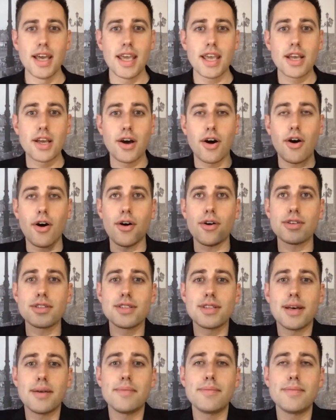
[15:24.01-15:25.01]
He calls
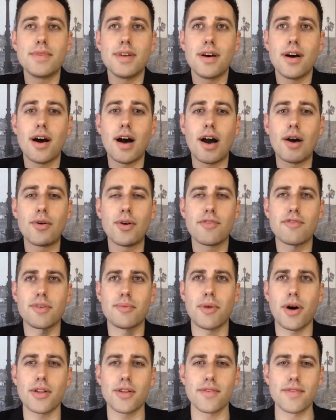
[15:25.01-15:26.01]
them out from
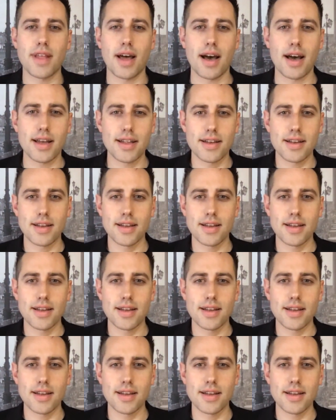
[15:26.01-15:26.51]
all of that.